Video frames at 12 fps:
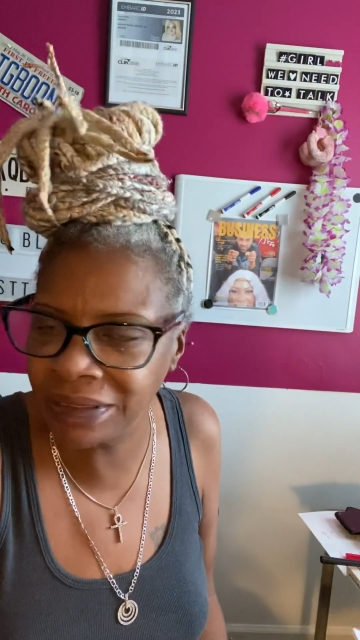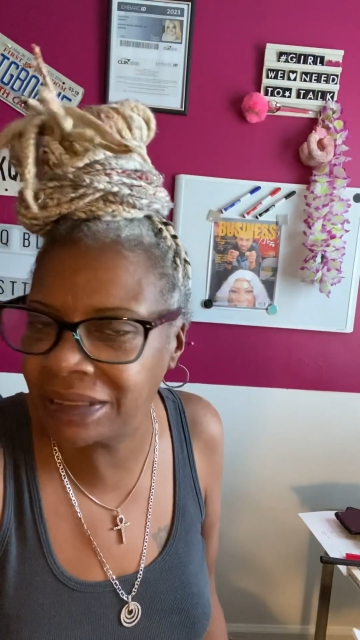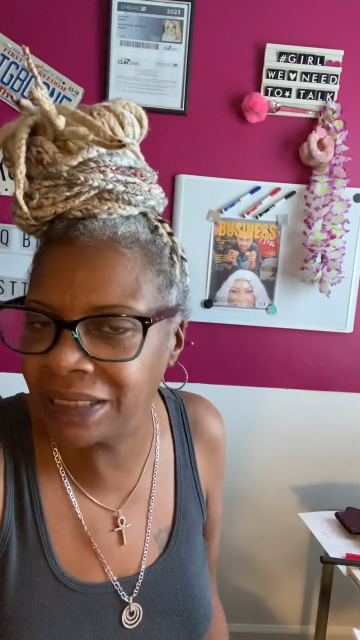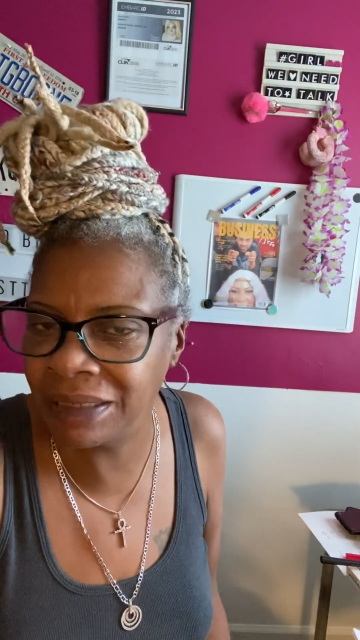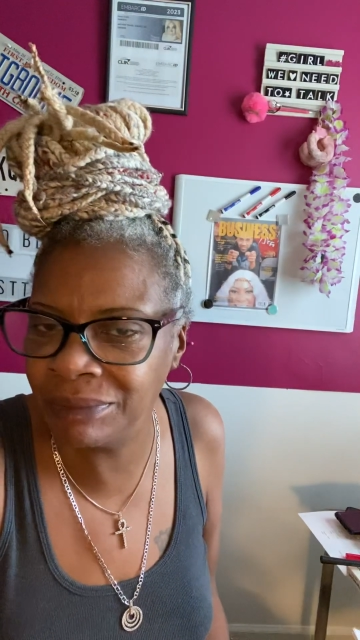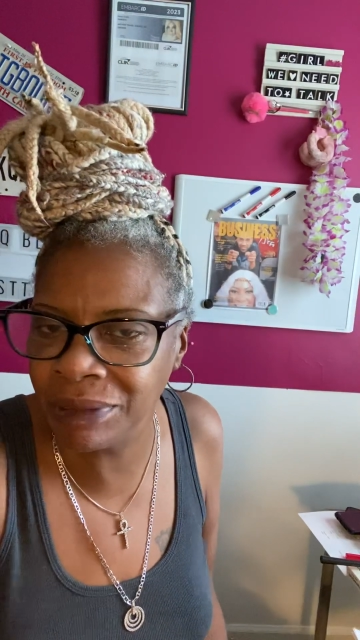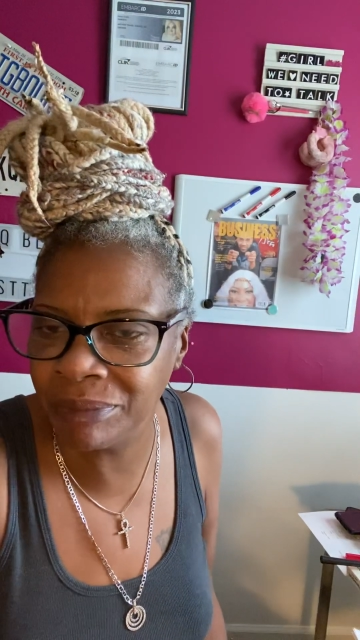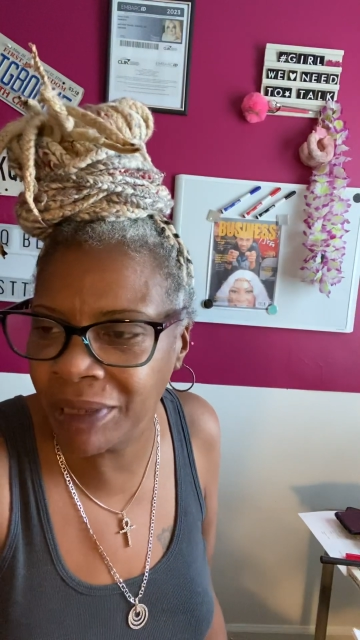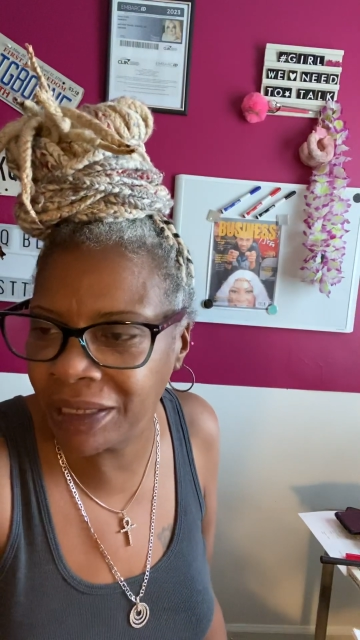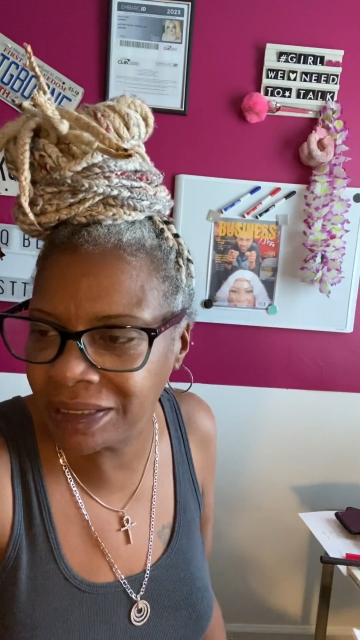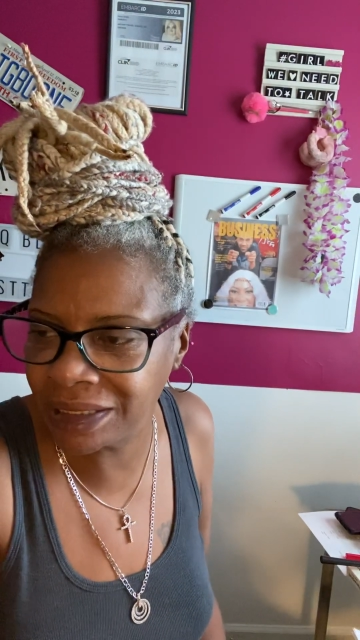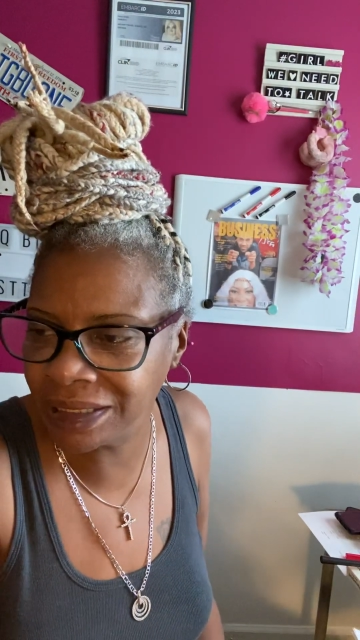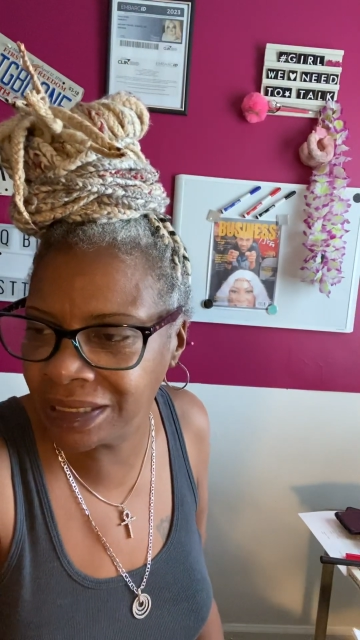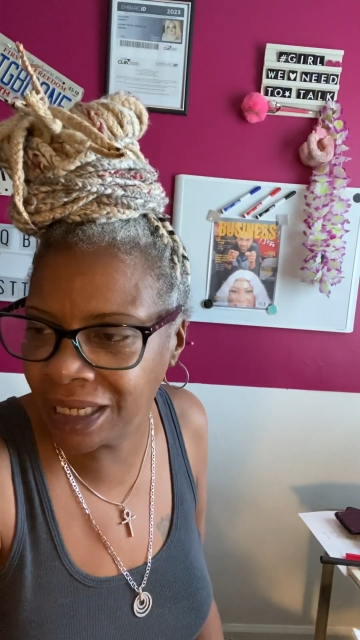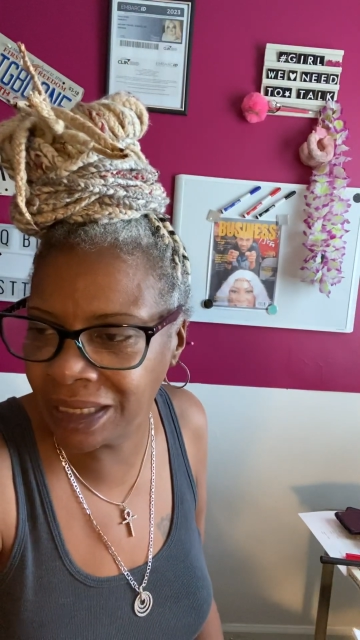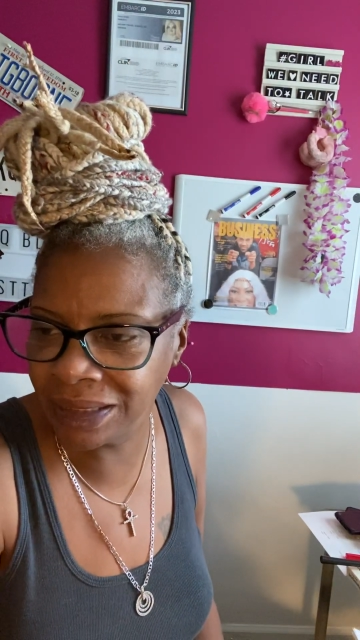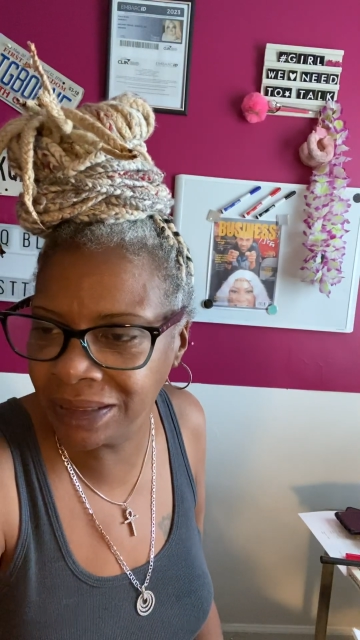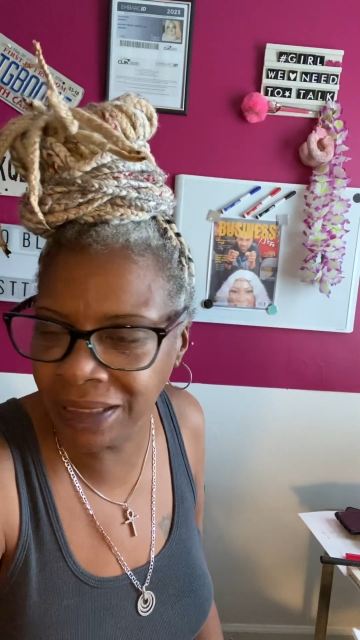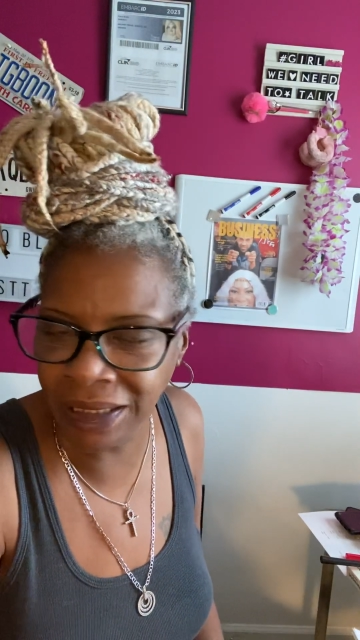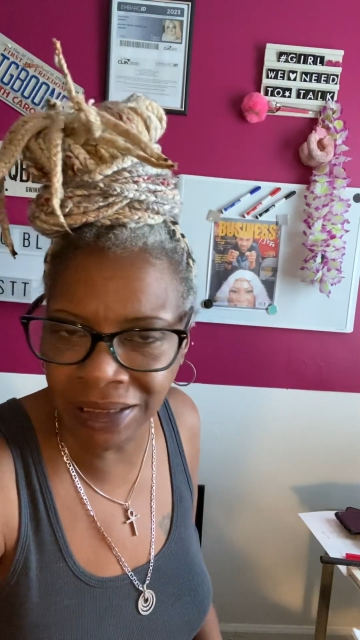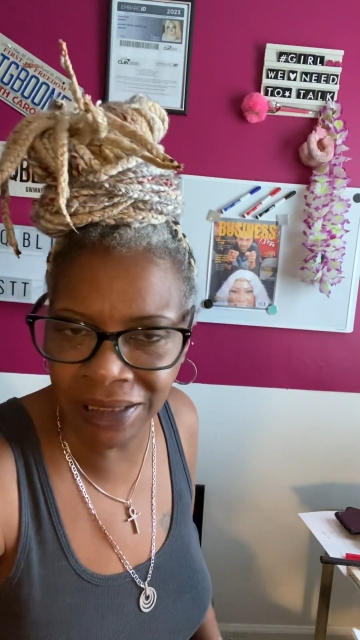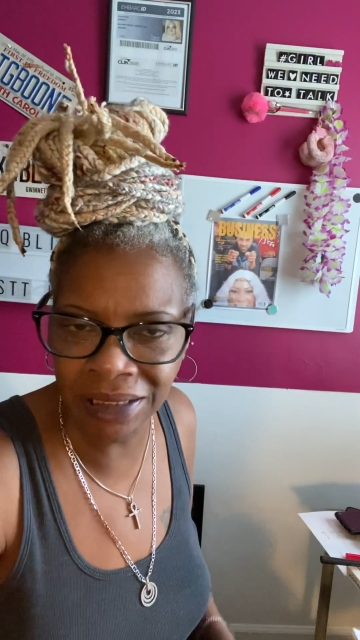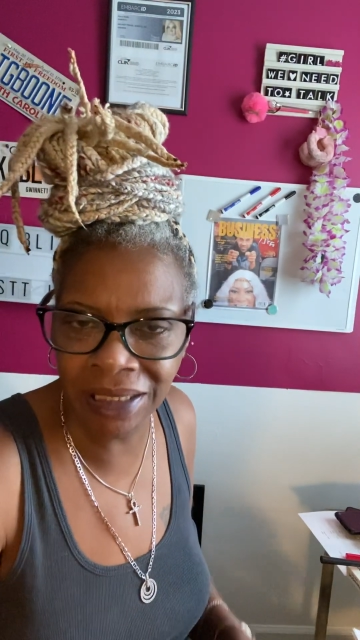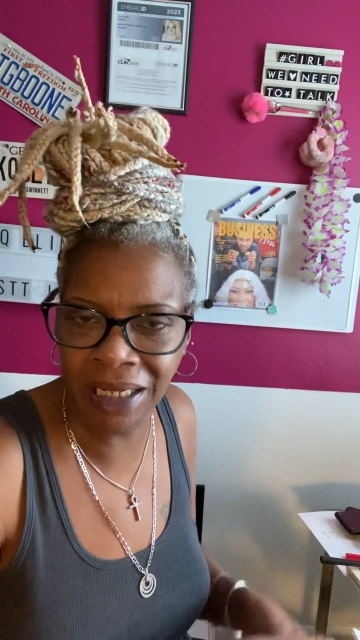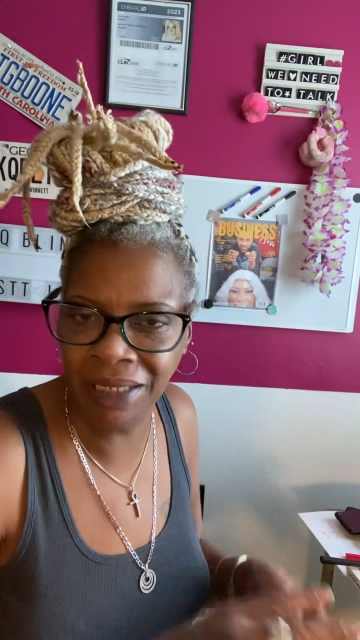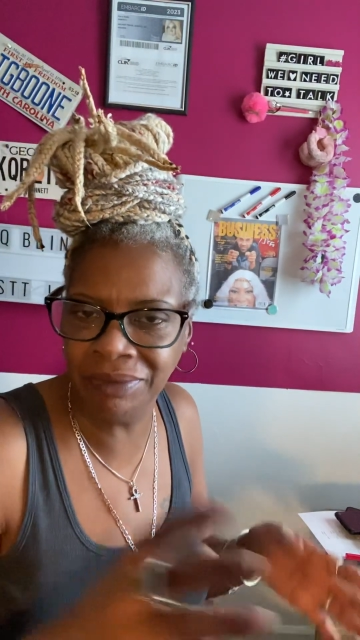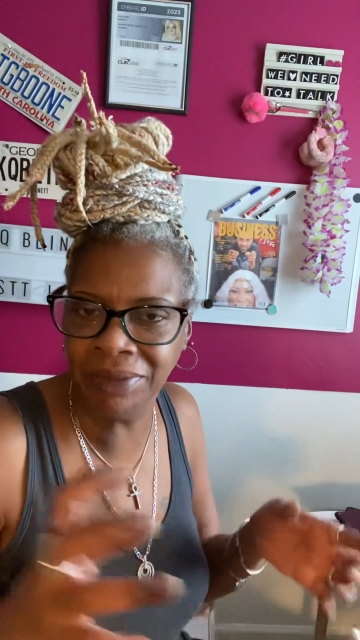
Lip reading: telling me about she got and she have